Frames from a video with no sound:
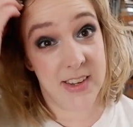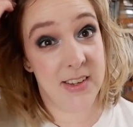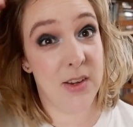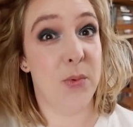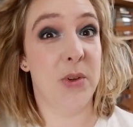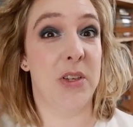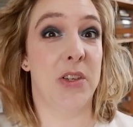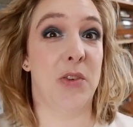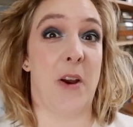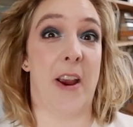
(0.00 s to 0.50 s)
as I
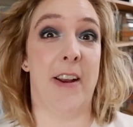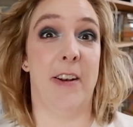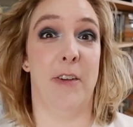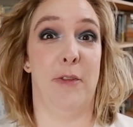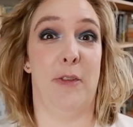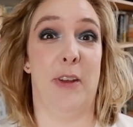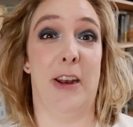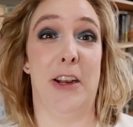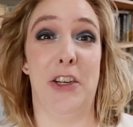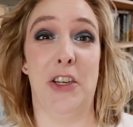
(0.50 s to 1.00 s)
was trying to
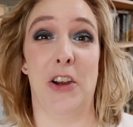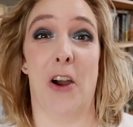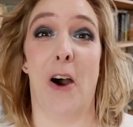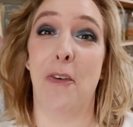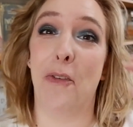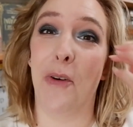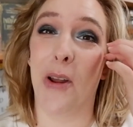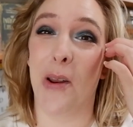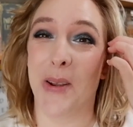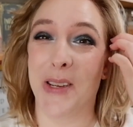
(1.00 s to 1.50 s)
finish
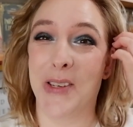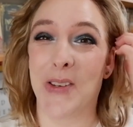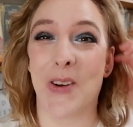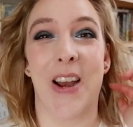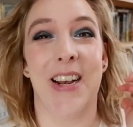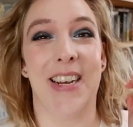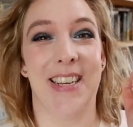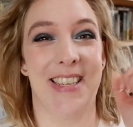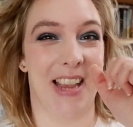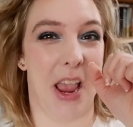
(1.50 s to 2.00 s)
off what I was
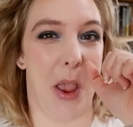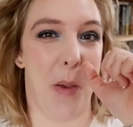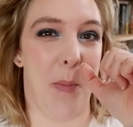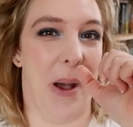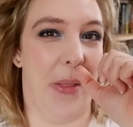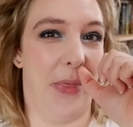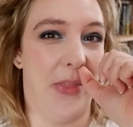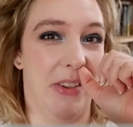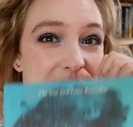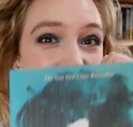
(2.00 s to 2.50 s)
trying to say
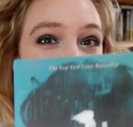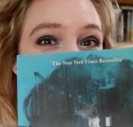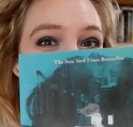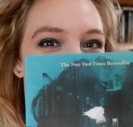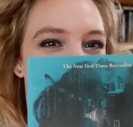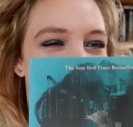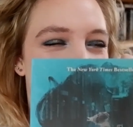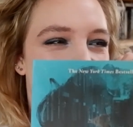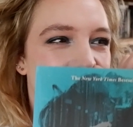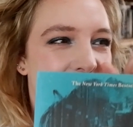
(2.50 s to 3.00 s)
about this
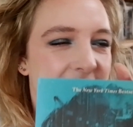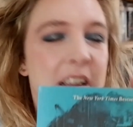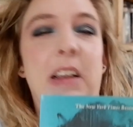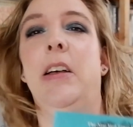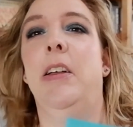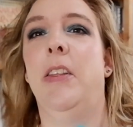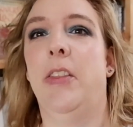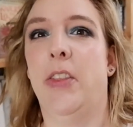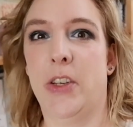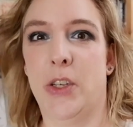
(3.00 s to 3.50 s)
book,
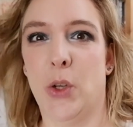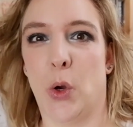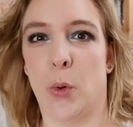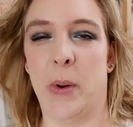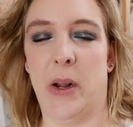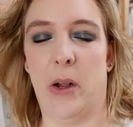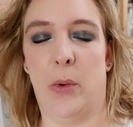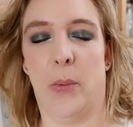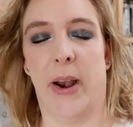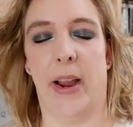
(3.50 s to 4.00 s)
the
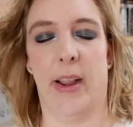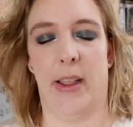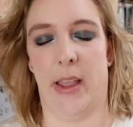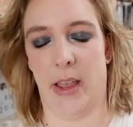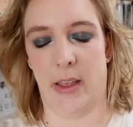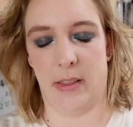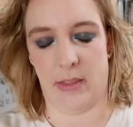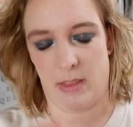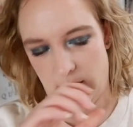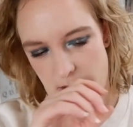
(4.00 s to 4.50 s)
doorbell rang
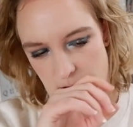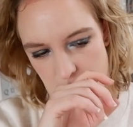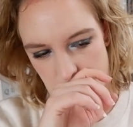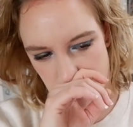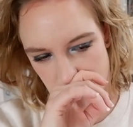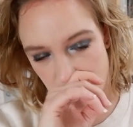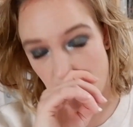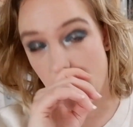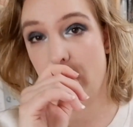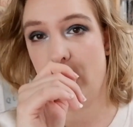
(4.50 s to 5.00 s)
and
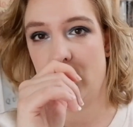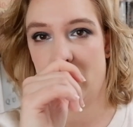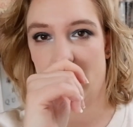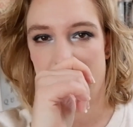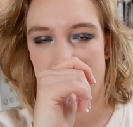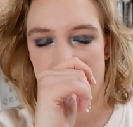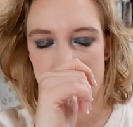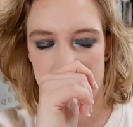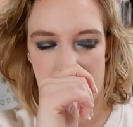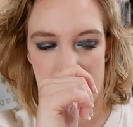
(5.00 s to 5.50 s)
the
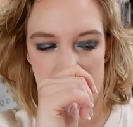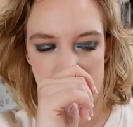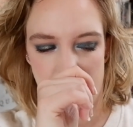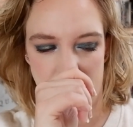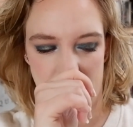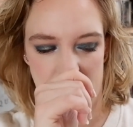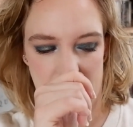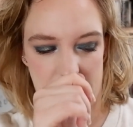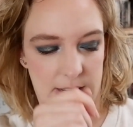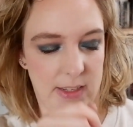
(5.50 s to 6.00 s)
groceries came
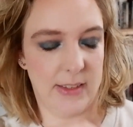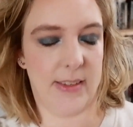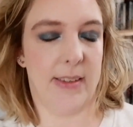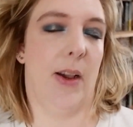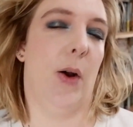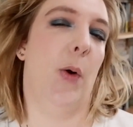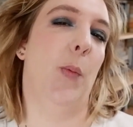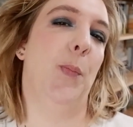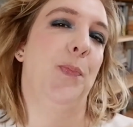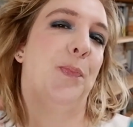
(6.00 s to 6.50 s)
today.
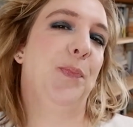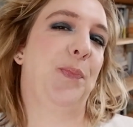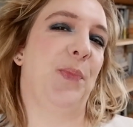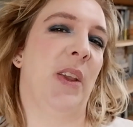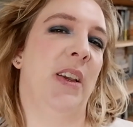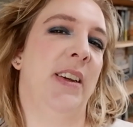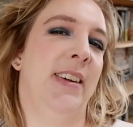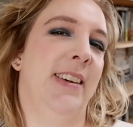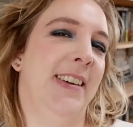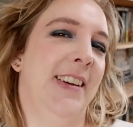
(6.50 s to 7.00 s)
So
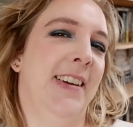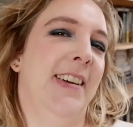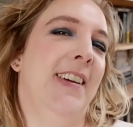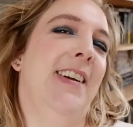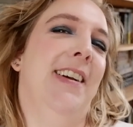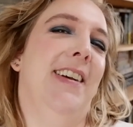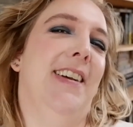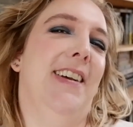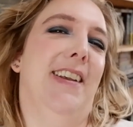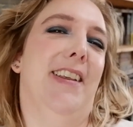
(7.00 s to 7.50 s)

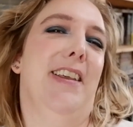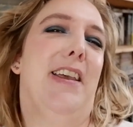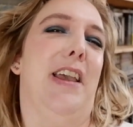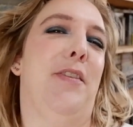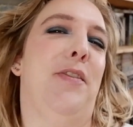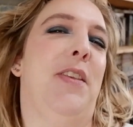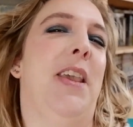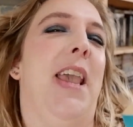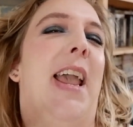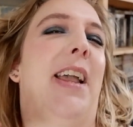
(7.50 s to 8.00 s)

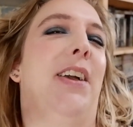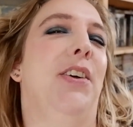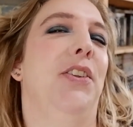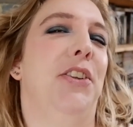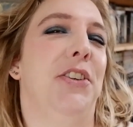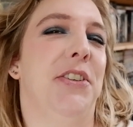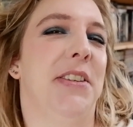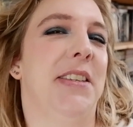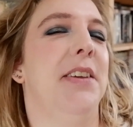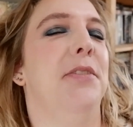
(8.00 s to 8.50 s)
if the angle
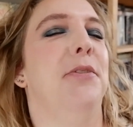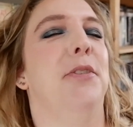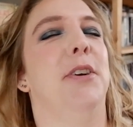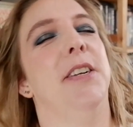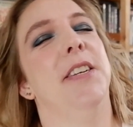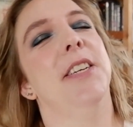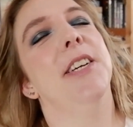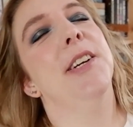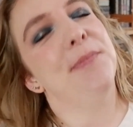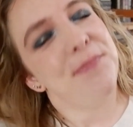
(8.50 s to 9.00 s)
looks
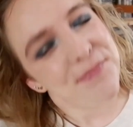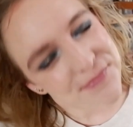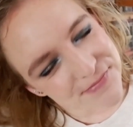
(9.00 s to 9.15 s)
different,